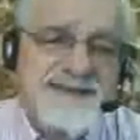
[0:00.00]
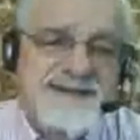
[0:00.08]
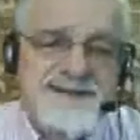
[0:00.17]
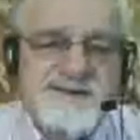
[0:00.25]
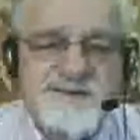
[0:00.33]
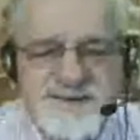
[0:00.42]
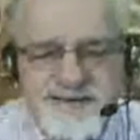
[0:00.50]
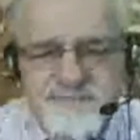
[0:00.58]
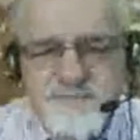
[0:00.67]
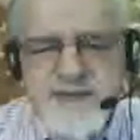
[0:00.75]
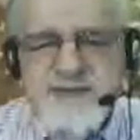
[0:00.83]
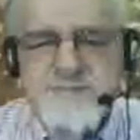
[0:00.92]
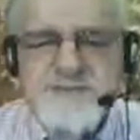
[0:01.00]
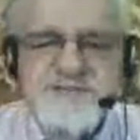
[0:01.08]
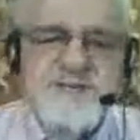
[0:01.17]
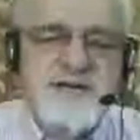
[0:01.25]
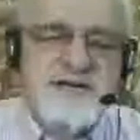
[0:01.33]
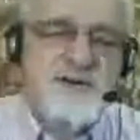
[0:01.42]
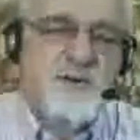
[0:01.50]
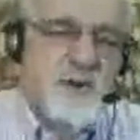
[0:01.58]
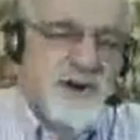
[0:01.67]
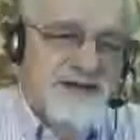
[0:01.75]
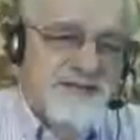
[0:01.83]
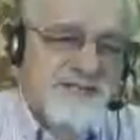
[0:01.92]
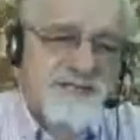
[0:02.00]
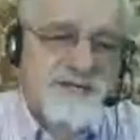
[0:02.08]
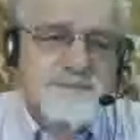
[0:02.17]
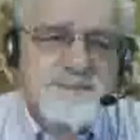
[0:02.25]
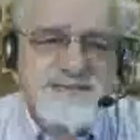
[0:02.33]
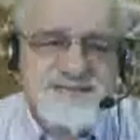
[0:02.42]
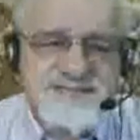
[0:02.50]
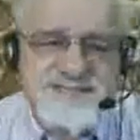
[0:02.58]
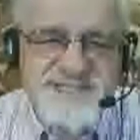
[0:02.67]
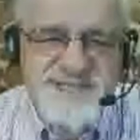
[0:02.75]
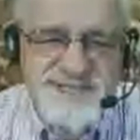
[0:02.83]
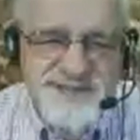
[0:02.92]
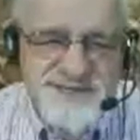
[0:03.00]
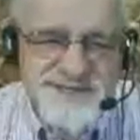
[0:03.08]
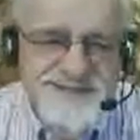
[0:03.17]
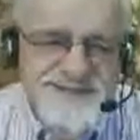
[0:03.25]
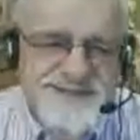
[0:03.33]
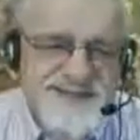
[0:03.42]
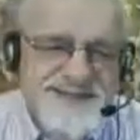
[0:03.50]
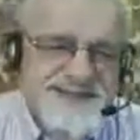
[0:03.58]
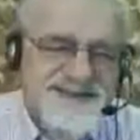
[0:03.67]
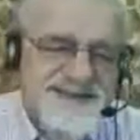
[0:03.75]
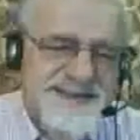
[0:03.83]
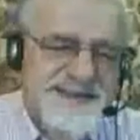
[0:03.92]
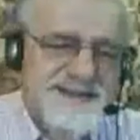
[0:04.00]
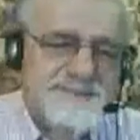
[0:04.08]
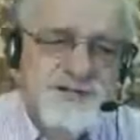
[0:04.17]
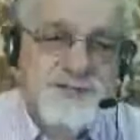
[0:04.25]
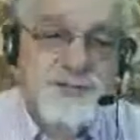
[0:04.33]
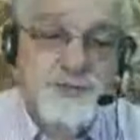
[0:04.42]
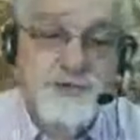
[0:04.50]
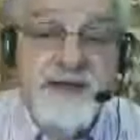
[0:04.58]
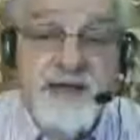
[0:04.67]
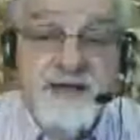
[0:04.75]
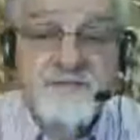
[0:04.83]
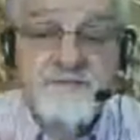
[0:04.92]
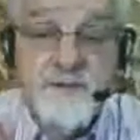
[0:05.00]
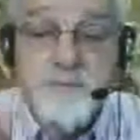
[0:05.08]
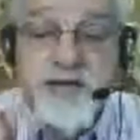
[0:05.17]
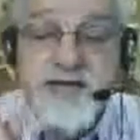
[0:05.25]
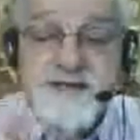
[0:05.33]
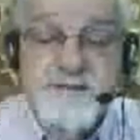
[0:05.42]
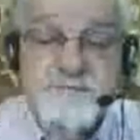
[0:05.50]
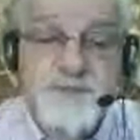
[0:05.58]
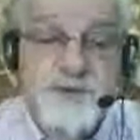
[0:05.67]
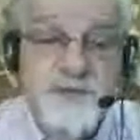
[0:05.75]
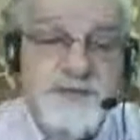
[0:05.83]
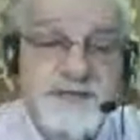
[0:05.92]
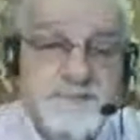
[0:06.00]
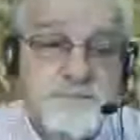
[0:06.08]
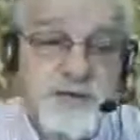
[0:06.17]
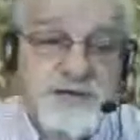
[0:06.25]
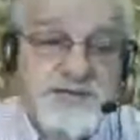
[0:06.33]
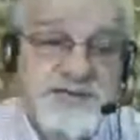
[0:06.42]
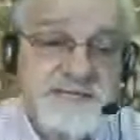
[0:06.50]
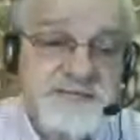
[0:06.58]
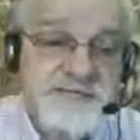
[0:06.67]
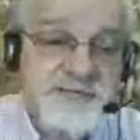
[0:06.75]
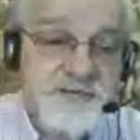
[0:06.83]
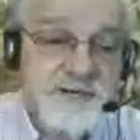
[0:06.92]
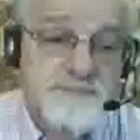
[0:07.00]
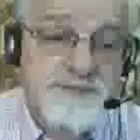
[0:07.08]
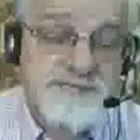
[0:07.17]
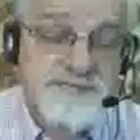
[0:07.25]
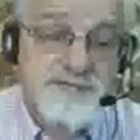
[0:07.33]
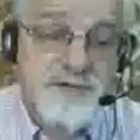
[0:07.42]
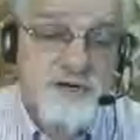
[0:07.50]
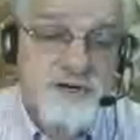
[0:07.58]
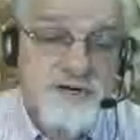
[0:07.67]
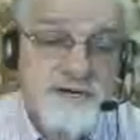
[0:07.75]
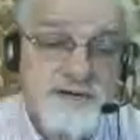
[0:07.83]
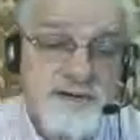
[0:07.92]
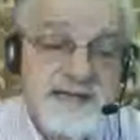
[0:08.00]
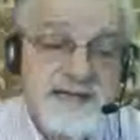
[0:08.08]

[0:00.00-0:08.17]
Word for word: Okay, maybe it's not quite as common as tar. Yeah, I, am not sure. Uh, for a backup, though, it probably is as common as tar.